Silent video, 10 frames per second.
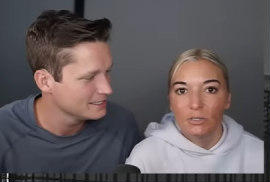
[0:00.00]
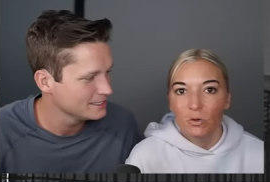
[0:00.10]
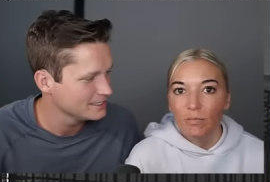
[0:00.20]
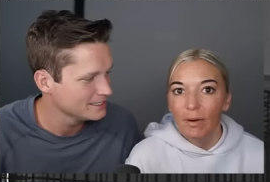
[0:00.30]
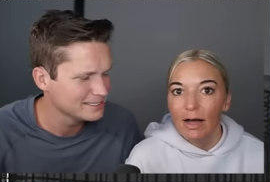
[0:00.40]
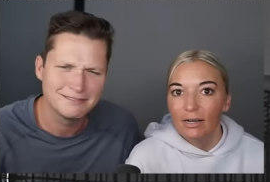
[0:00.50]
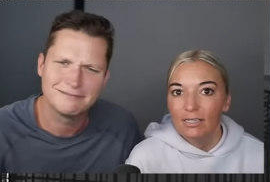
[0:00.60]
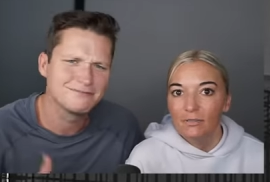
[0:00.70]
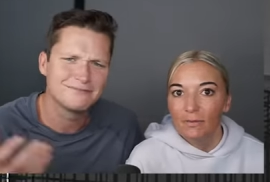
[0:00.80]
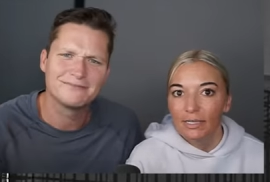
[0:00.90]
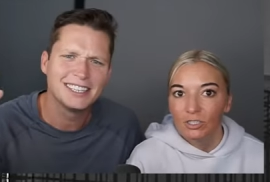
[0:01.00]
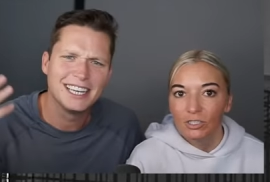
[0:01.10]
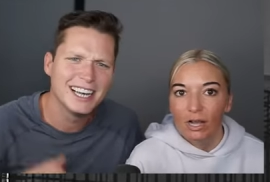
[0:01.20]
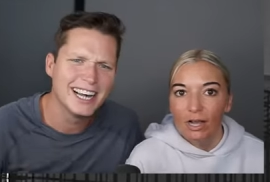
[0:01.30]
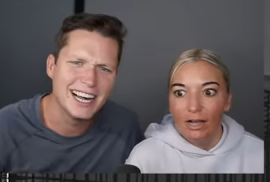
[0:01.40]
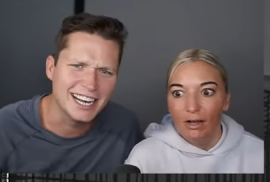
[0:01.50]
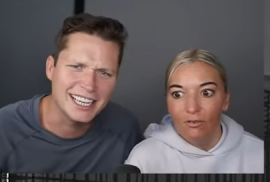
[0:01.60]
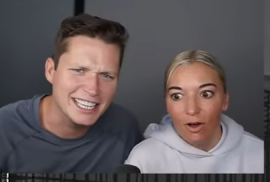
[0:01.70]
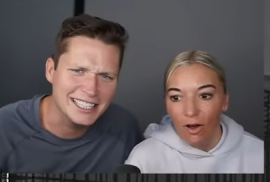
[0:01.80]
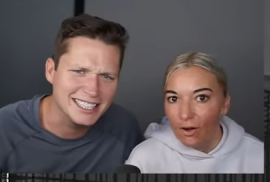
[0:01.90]
Speaker 1: toy box, which
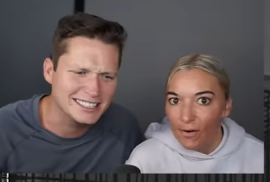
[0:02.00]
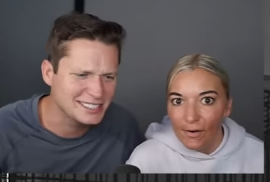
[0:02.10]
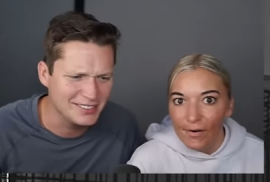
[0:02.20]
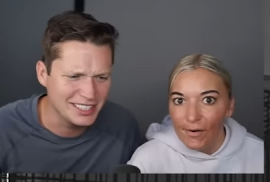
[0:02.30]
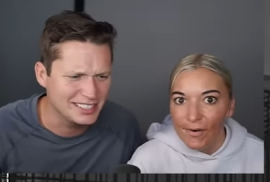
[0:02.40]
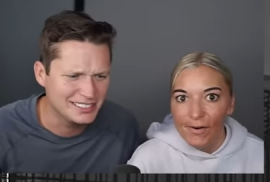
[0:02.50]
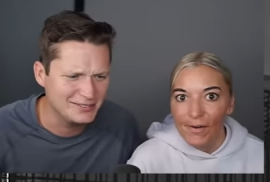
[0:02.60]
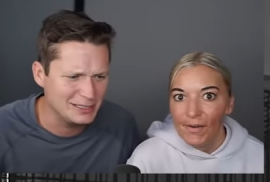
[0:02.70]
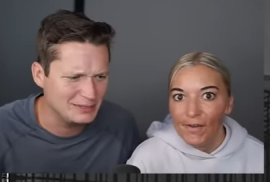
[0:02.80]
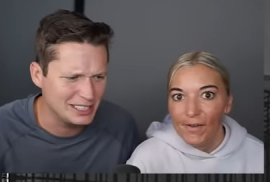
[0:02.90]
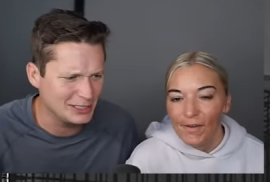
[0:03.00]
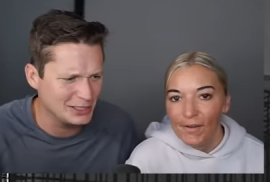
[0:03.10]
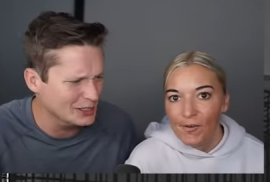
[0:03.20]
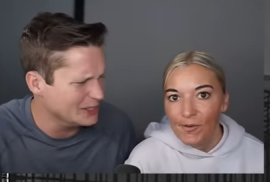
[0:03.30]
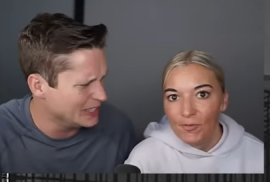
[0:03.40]
Speaker 2: Again, not something we've seen her do.